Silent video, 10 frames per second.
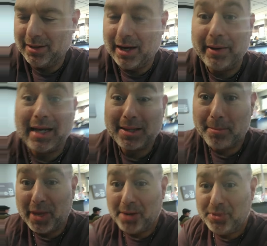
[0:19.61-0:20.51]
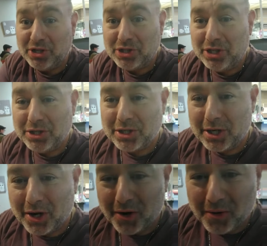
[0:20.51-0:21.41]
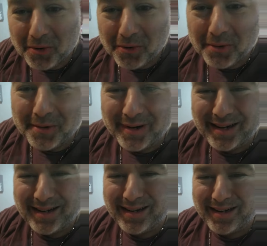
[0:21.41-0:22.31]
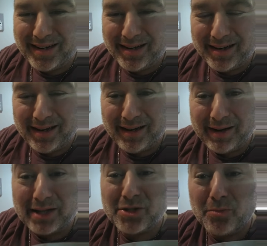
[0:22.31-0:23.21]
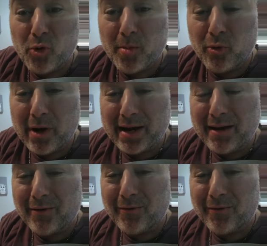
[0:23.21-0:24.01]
Now we got the baby Caesar. Oh, got some more bread